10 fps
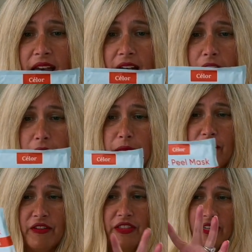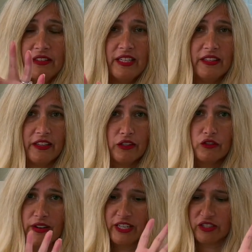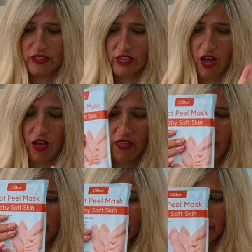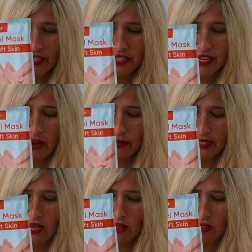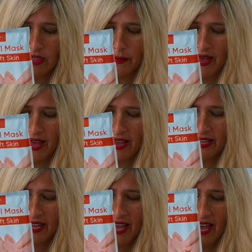Everything you need, like the directions, all that, you're good to go. It's all on the back.